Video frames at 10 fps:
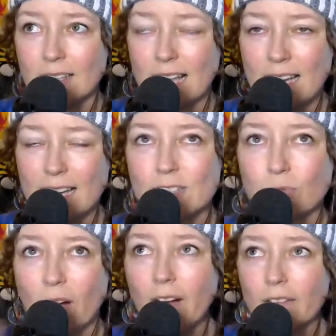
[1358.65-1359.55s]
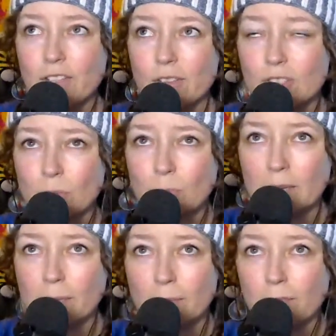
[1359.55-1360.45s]
And it is wrong of you to
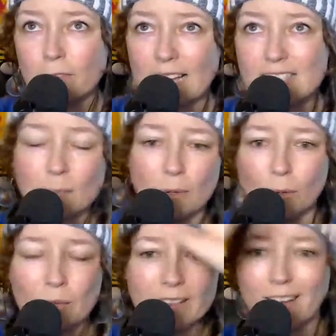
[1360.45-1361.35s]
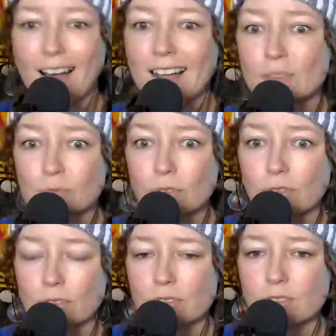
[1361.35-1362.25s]
be flexible with God's
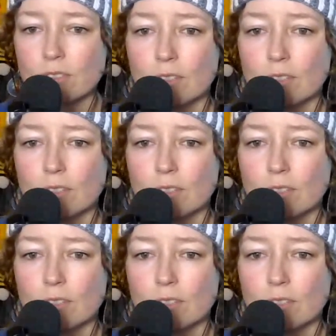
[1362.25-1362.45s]
rules.